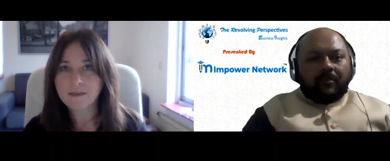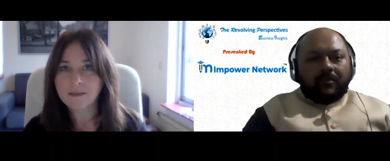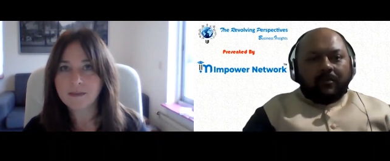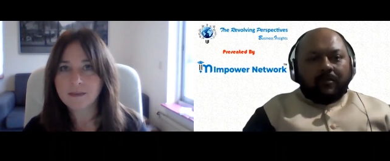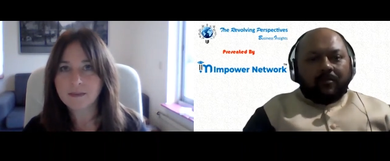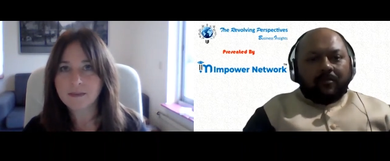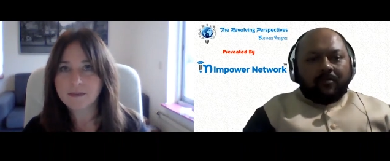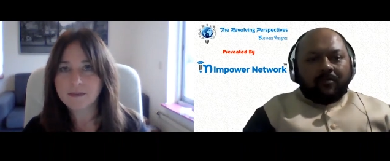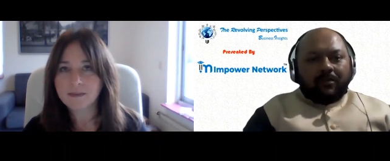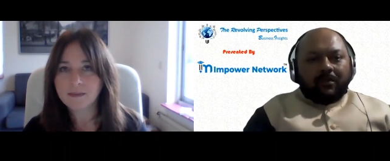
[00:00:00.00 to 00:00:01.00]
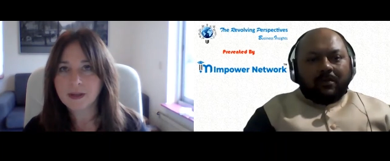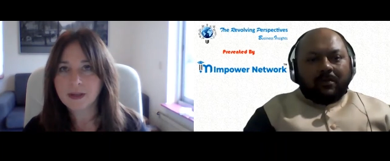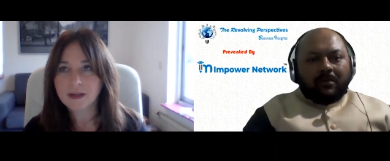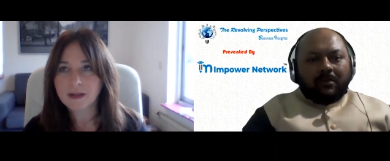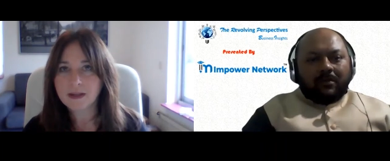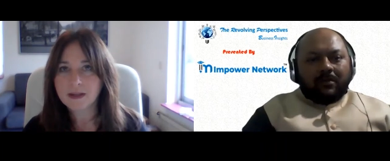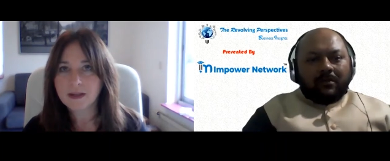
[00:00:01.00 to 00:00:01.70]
(silence)